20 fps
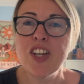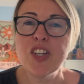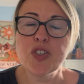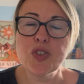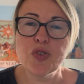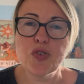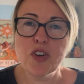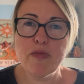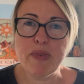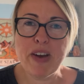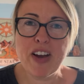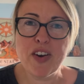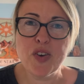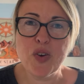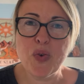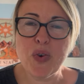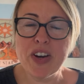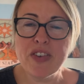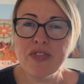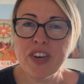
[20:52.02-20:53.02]
talk about
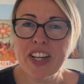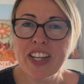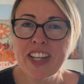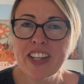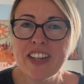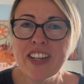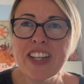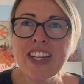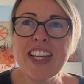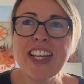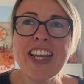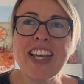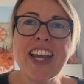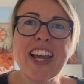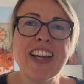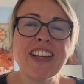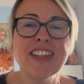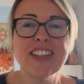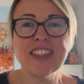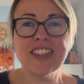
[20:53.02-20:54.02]
quite regularly
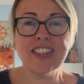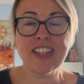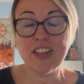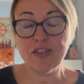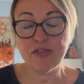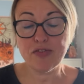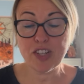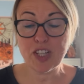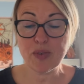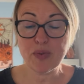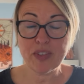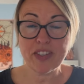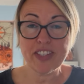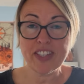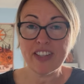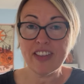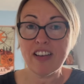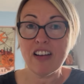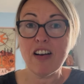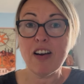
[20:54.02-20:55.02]
and it's a
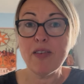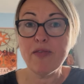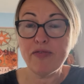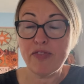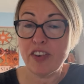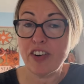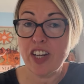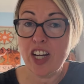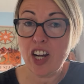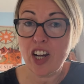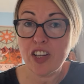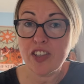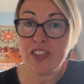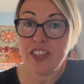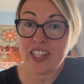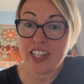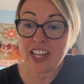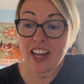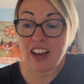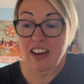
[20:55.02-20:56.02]
frequency that i'm very
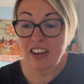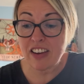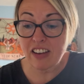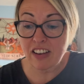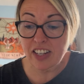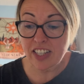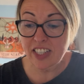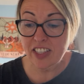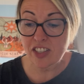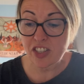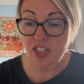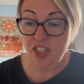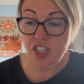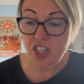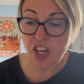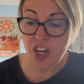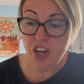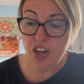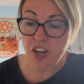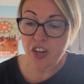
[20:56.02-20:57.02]
closely aligned
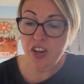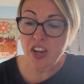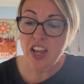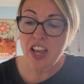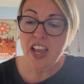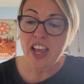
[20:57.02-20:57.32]
to